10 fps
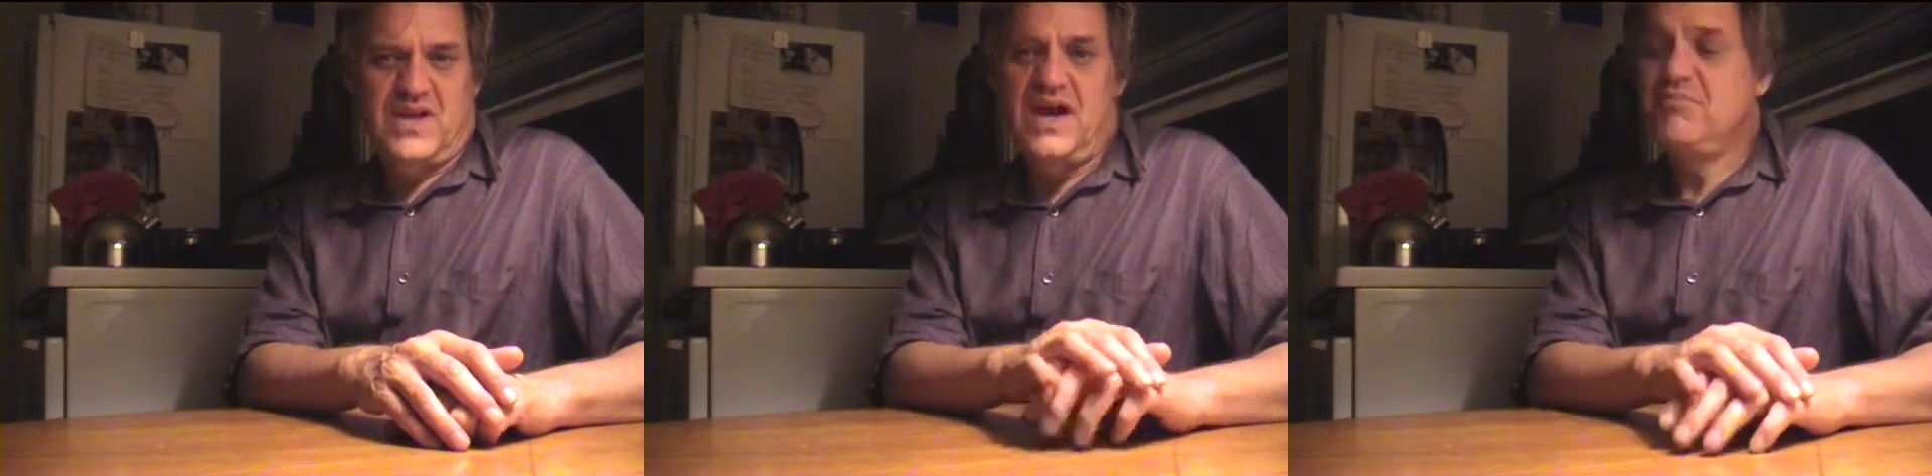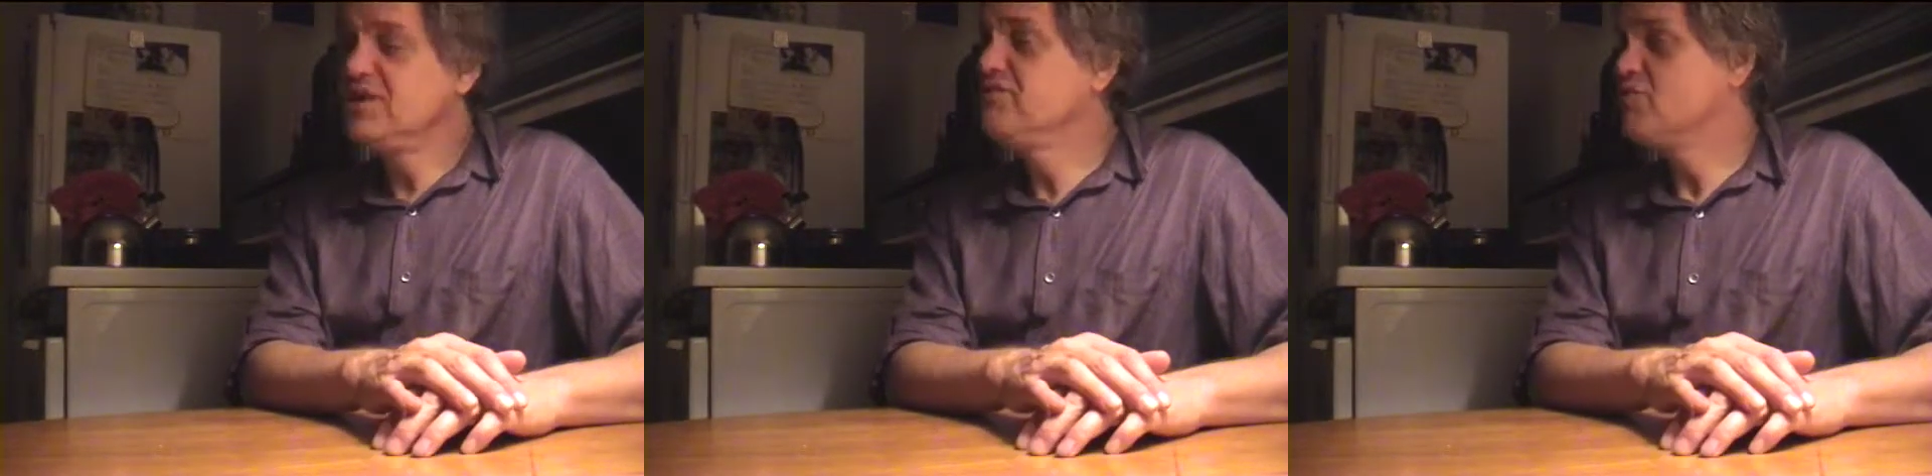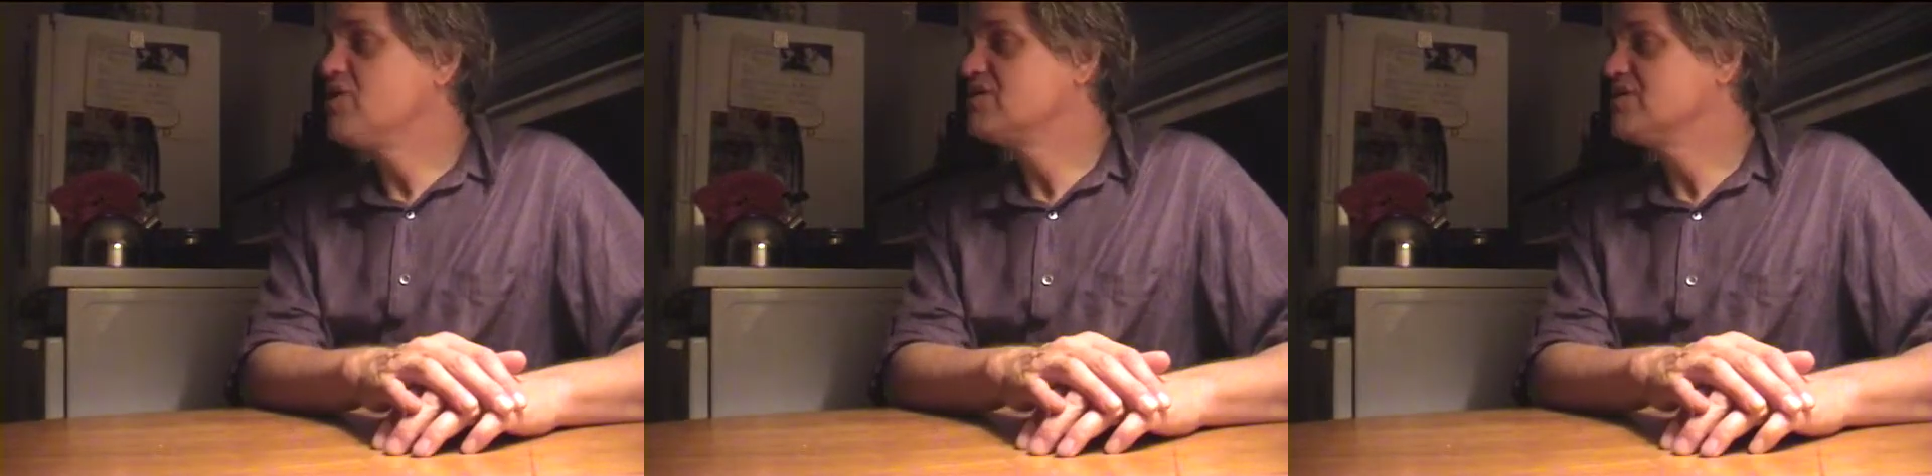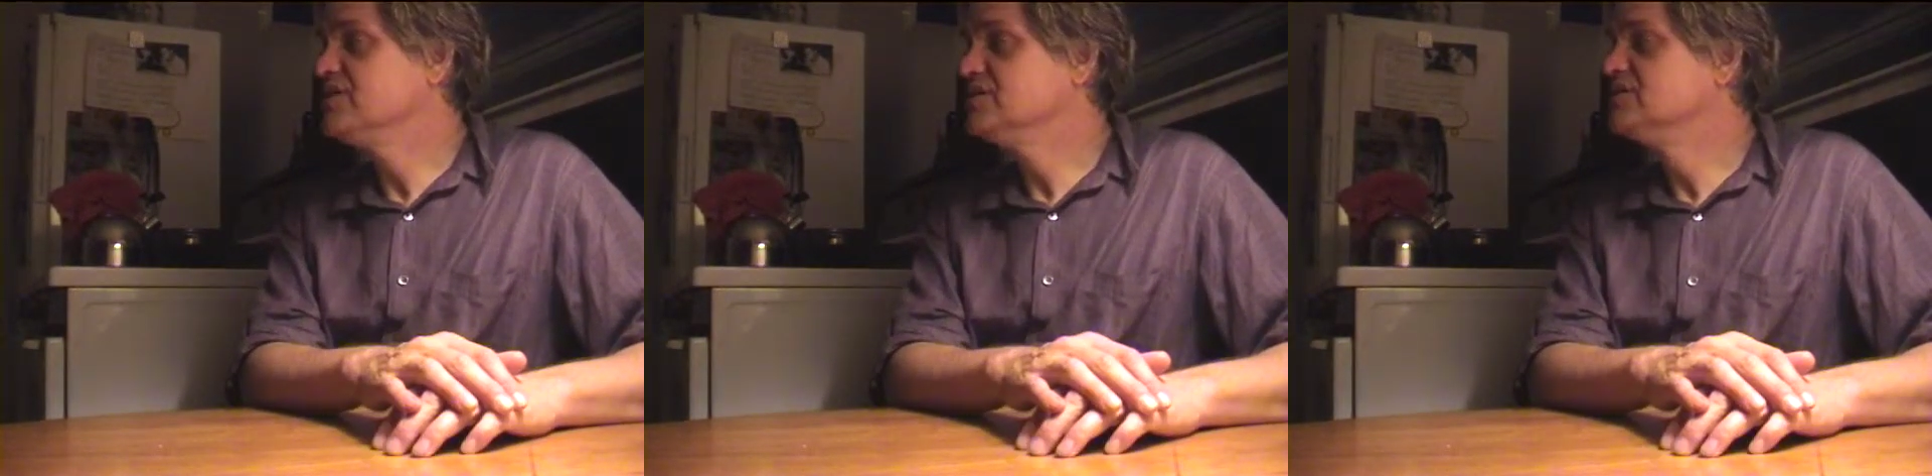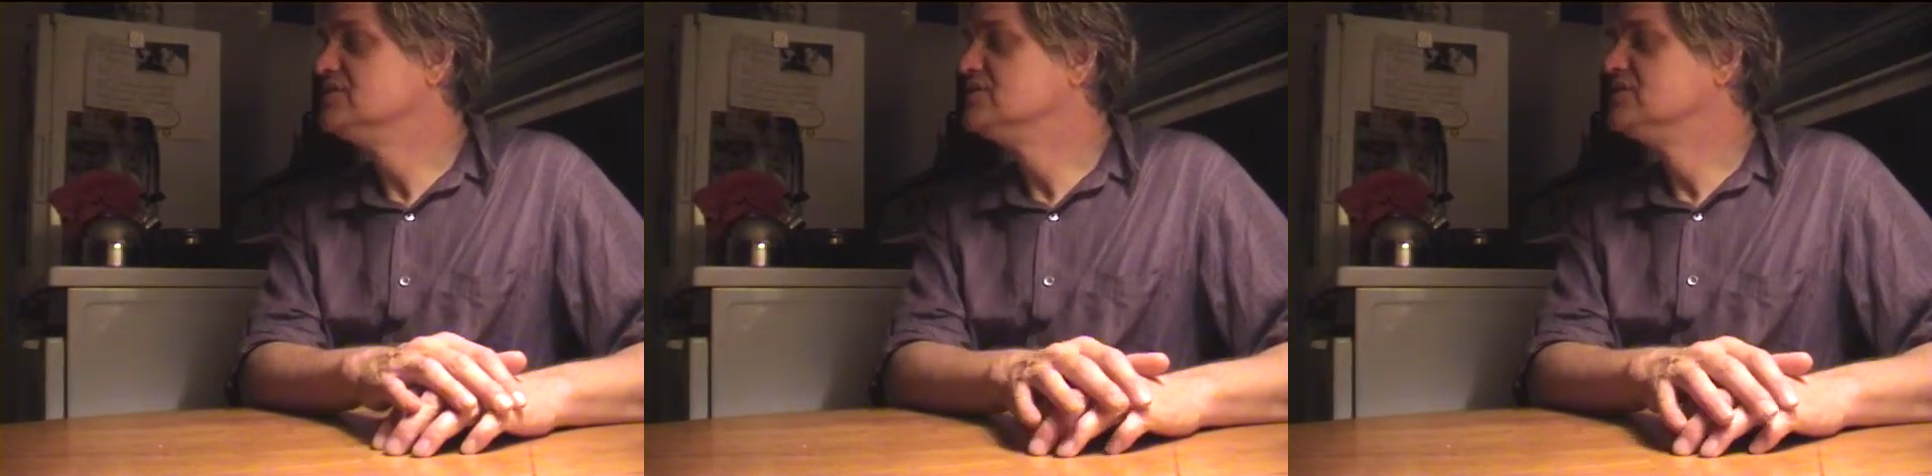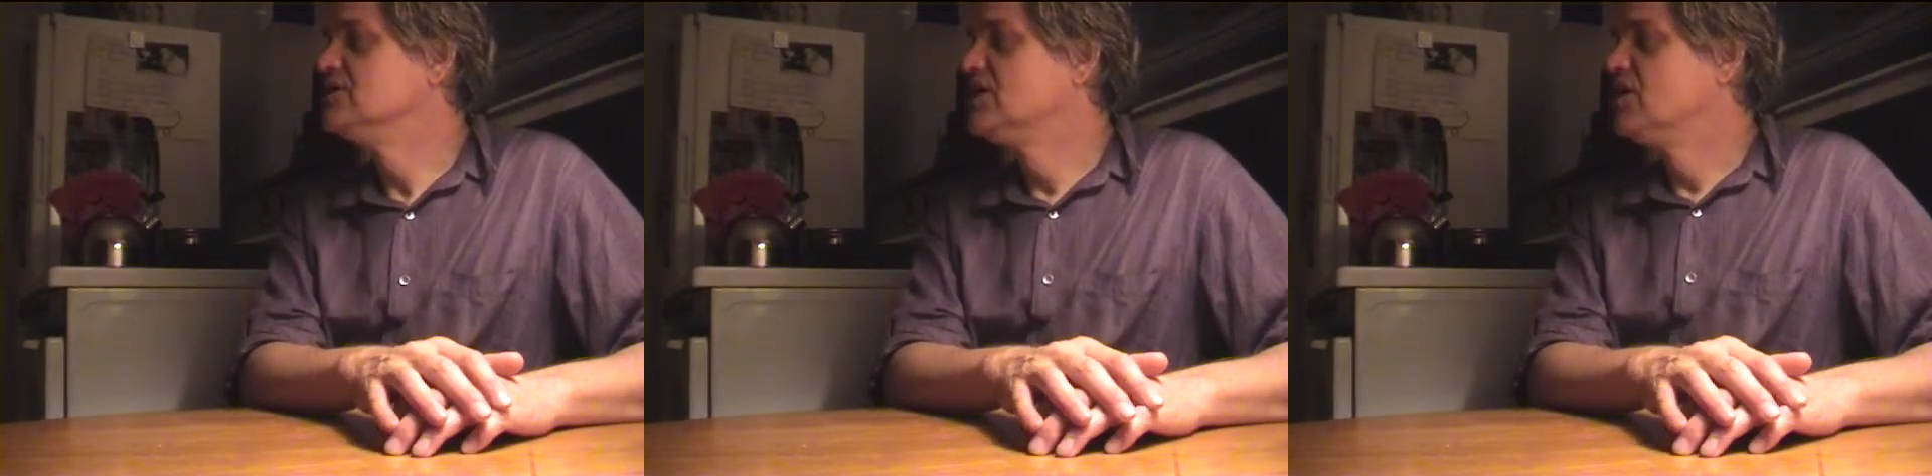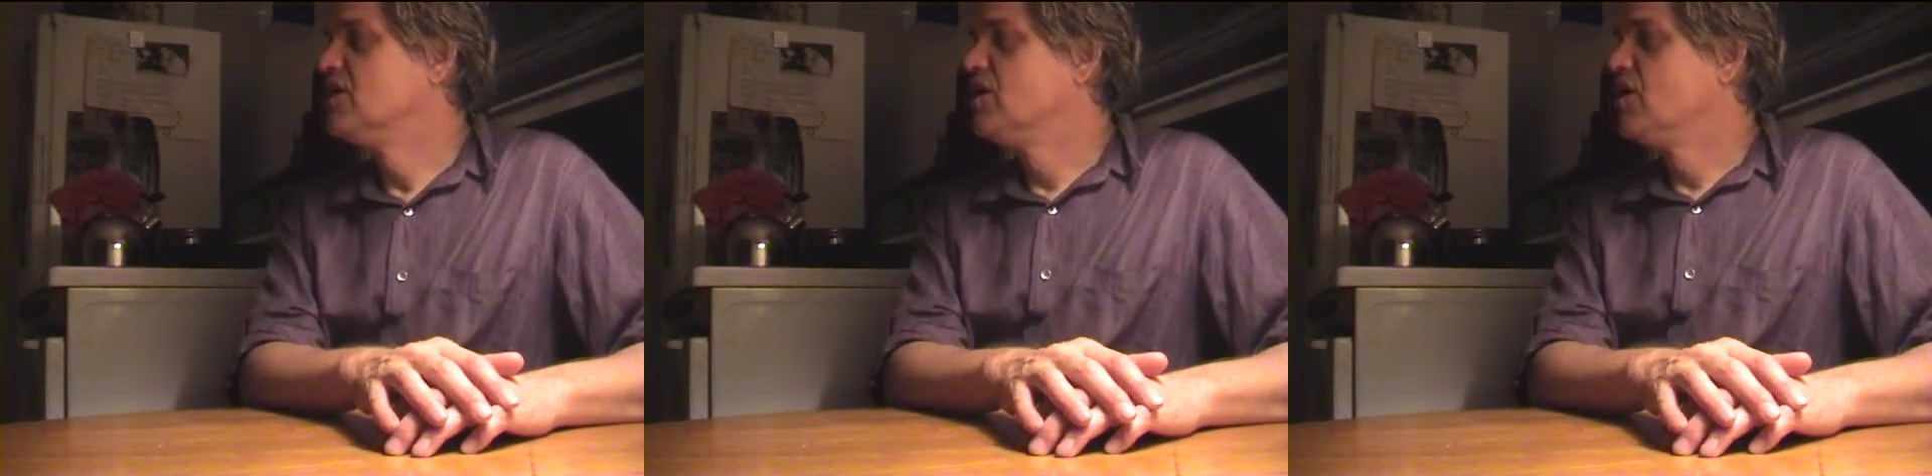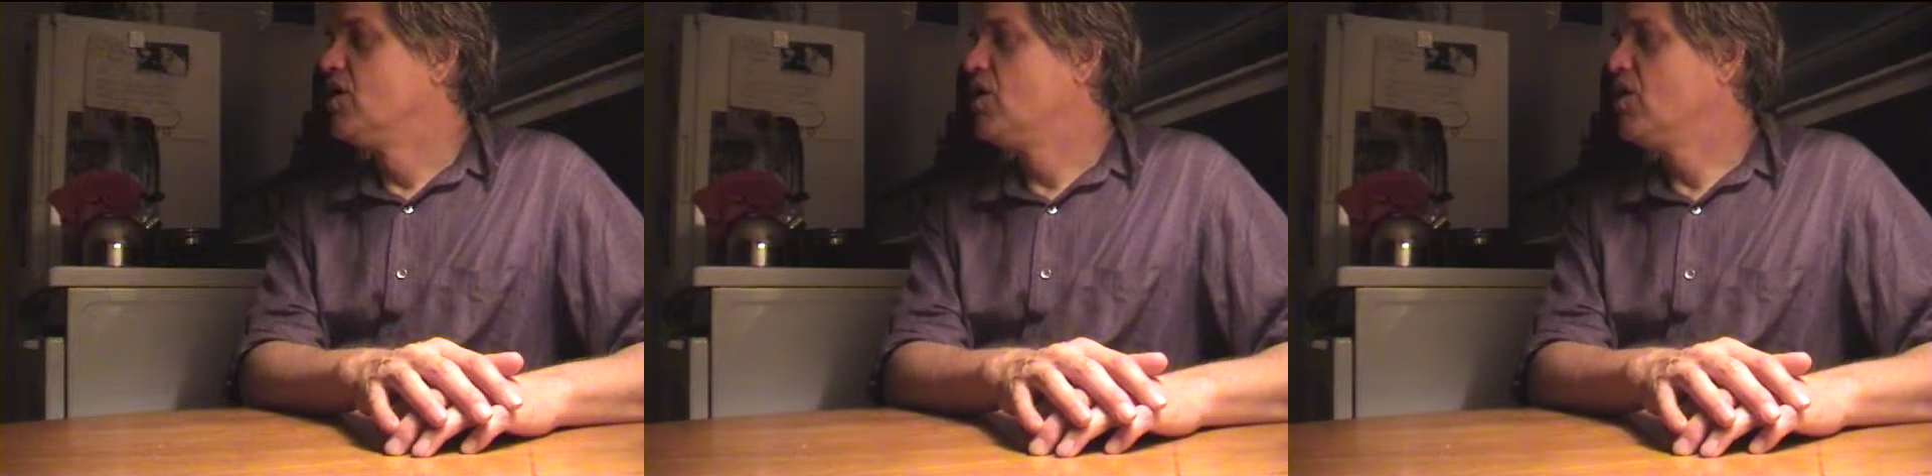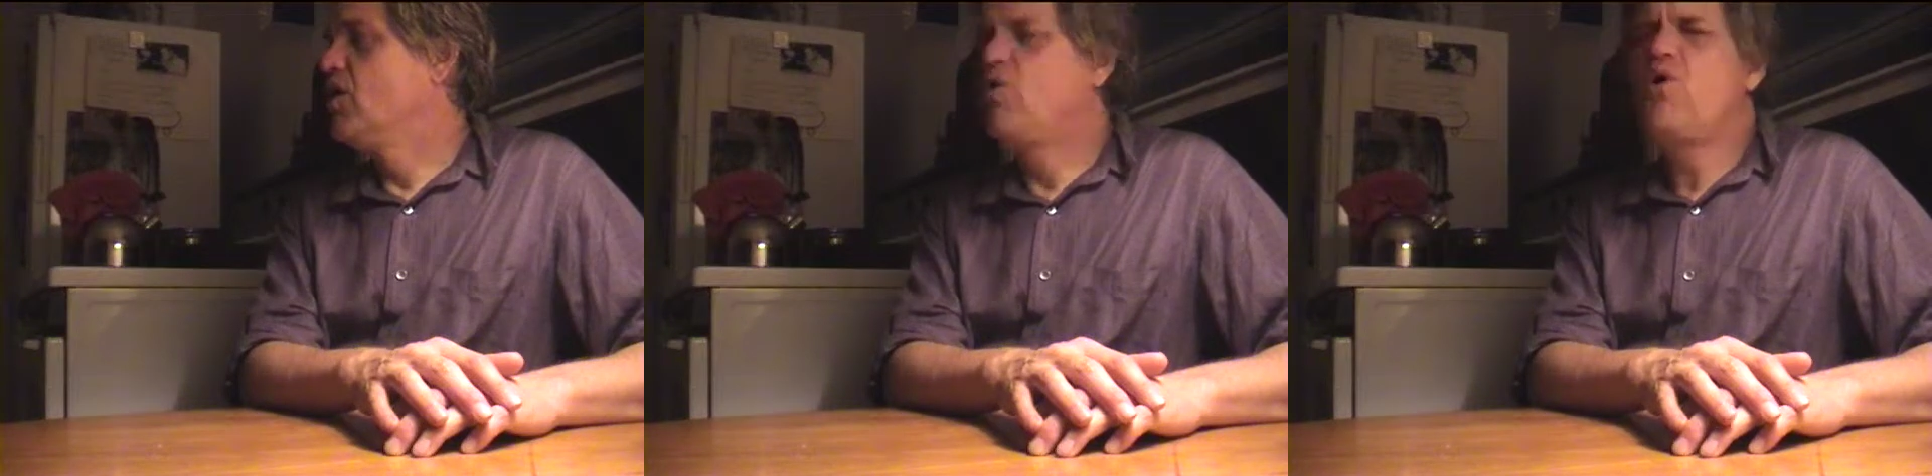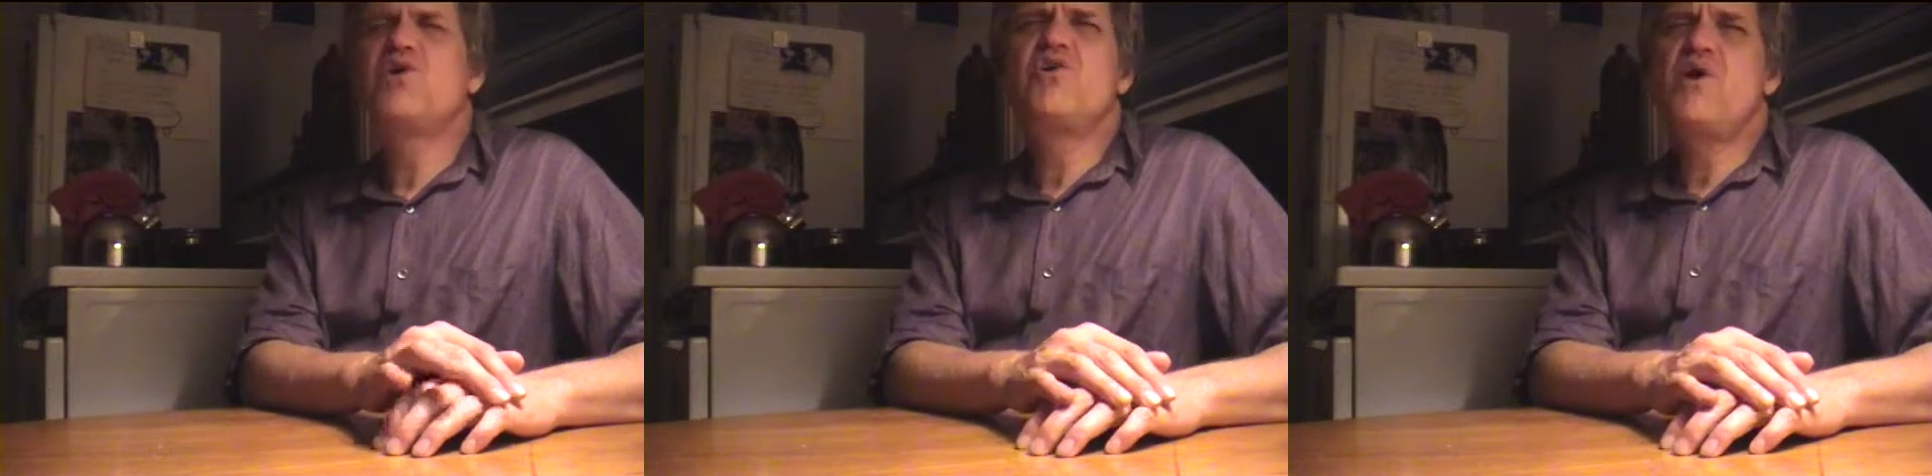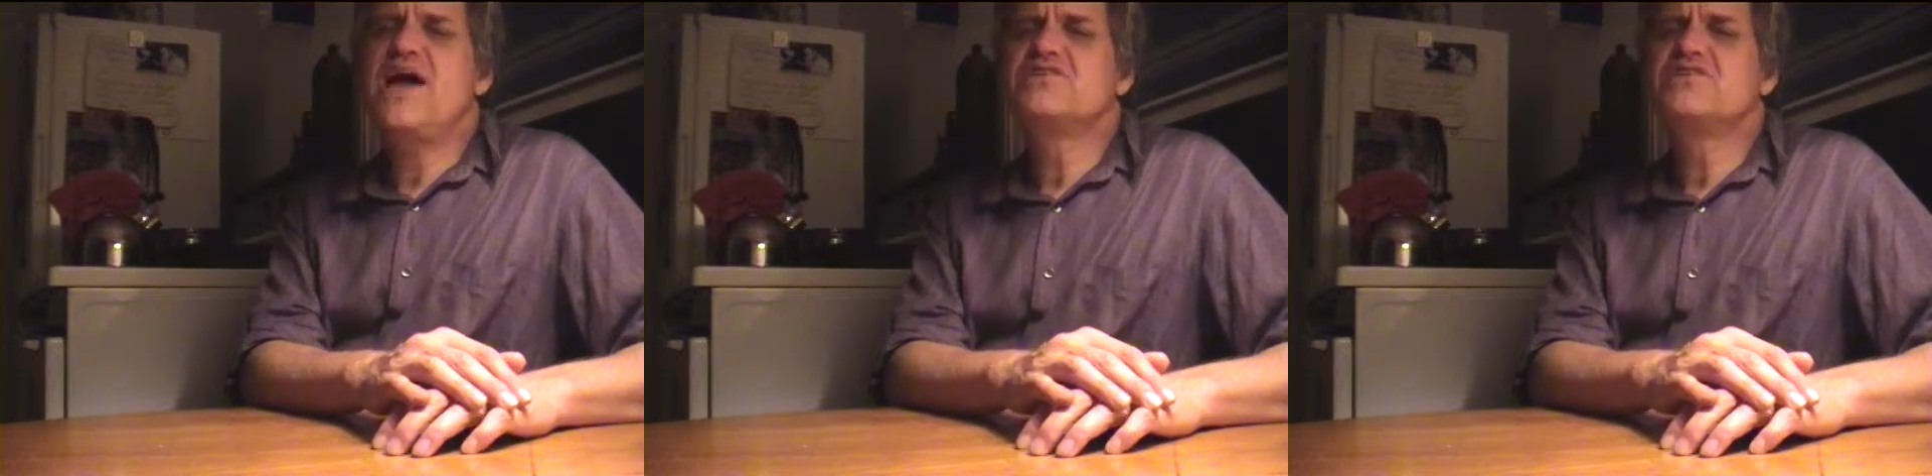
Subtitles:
I believe it was, yeah. Or no,